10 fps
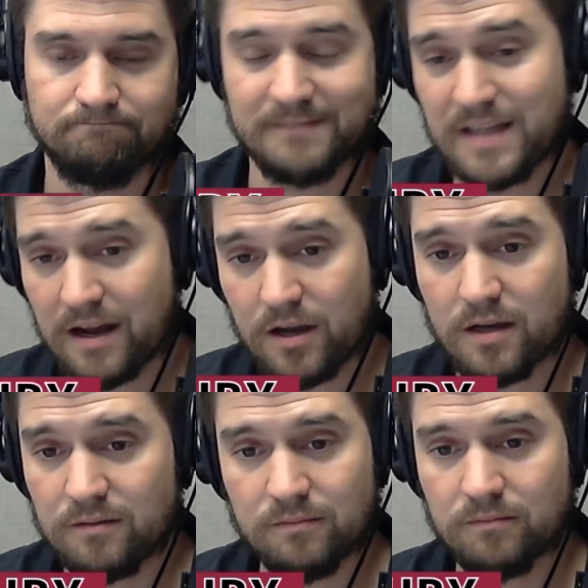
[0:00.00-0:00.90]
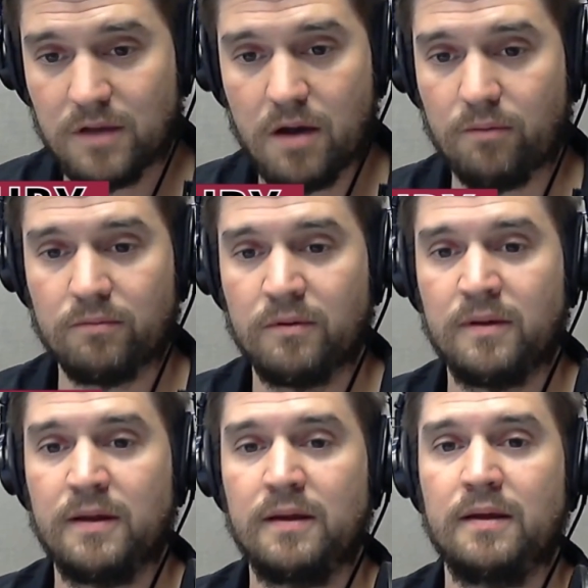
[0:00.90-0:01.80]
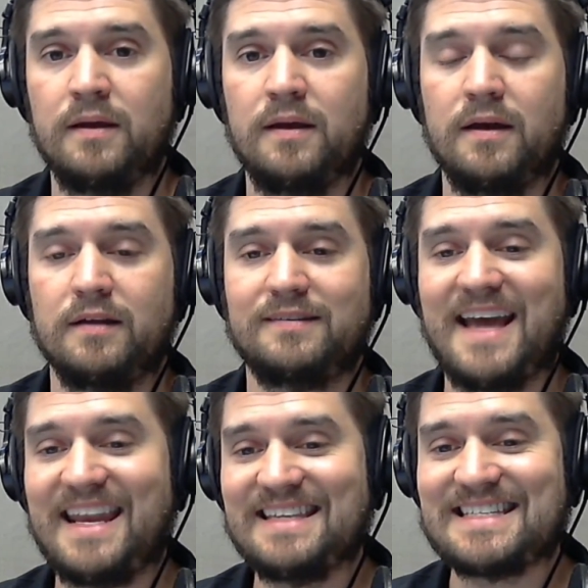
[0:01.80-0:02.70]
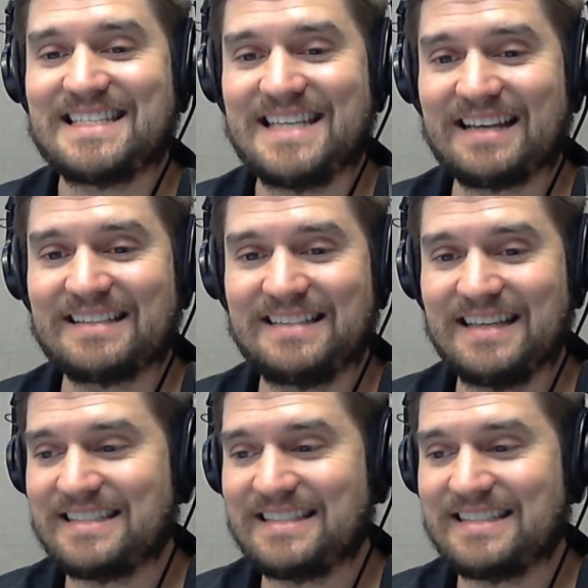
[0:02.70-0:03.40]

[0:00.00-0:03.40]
It's not good. No. 10-6